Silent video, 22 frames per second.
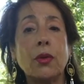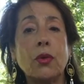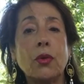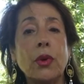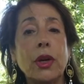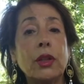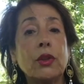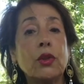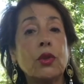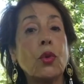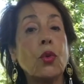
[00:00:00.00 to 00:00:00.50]

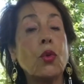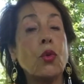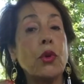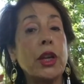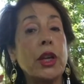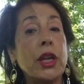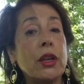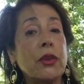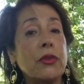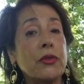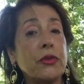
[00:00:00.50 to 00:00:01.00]
went to
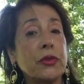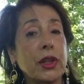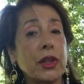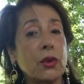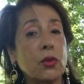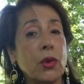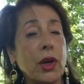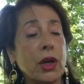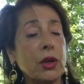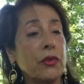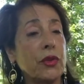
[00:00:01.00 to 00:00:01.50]
WIFT and
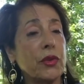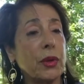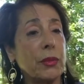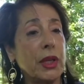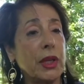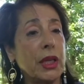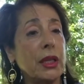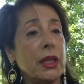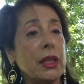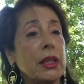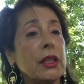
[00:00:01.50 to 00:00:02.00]
one of the
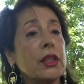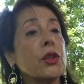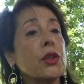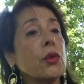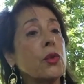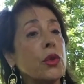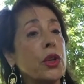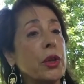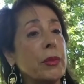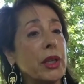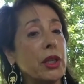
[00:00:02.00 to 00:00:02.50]
meetings,
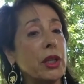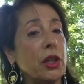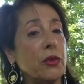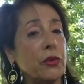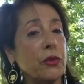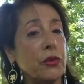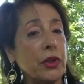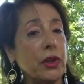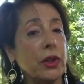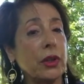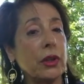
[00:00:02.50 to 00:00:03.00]
Women in
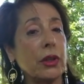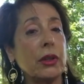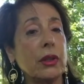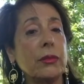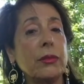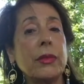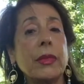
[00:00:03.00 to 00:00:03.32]
Film.